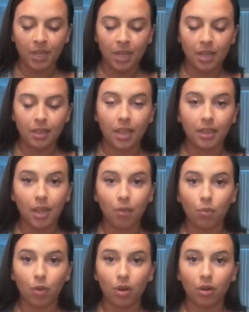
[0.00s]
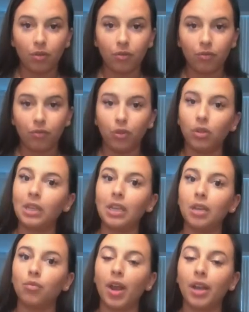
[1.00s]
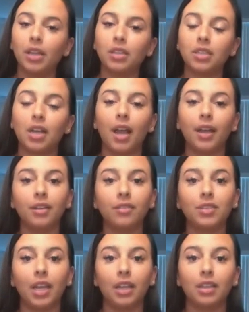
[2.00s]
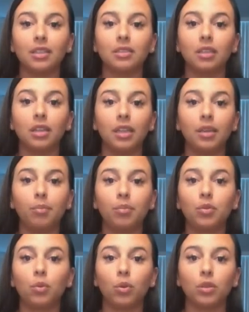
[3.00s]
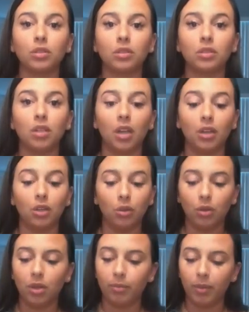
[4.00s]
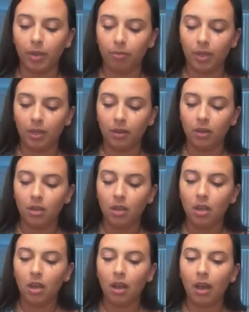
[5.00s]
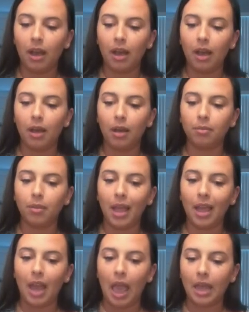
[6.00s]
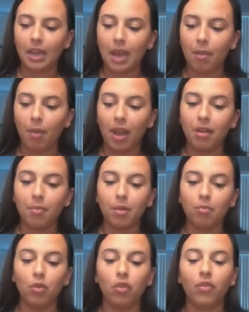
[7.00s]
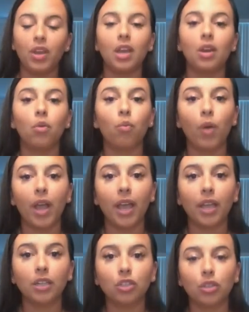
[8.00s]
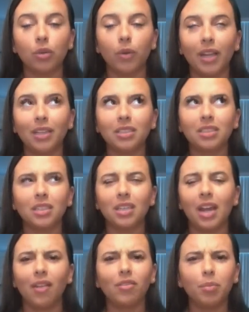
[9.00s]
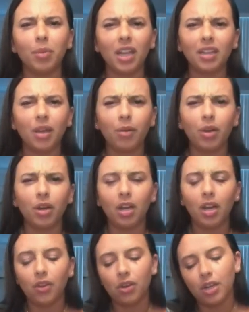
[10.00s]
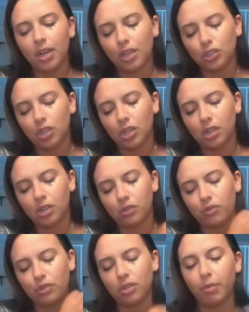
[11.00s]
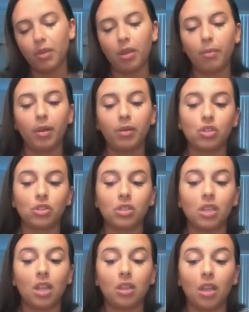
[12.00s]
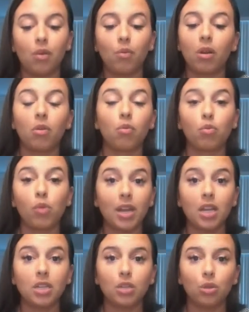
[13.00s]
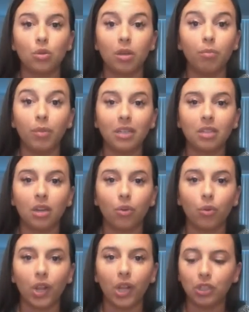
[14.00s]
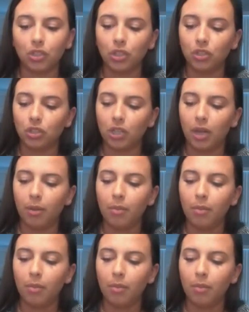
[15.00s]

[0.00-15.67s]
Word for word: that they weren't fully ready to kind of take this leap towards a new commitment. Um, and, and it might have been moving in a way to, and this doesn't have to be that they were in another connection, because for some of them, I just see that they weren't ready to commit to a relationship,